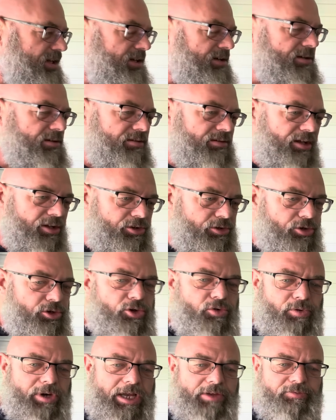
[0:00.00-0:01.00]
a good
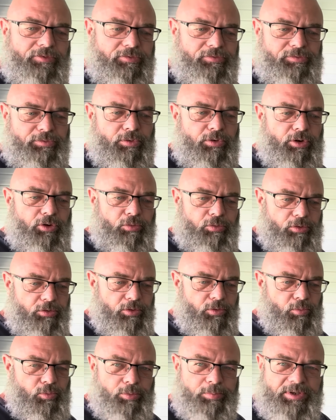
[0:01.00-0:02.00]
gravel floor
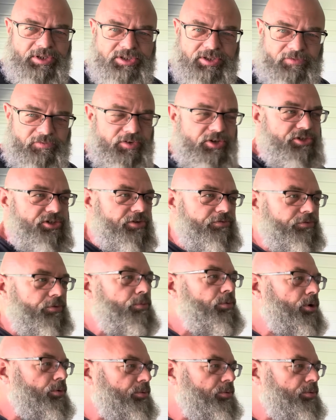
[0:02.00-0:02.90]
will be sufficient for what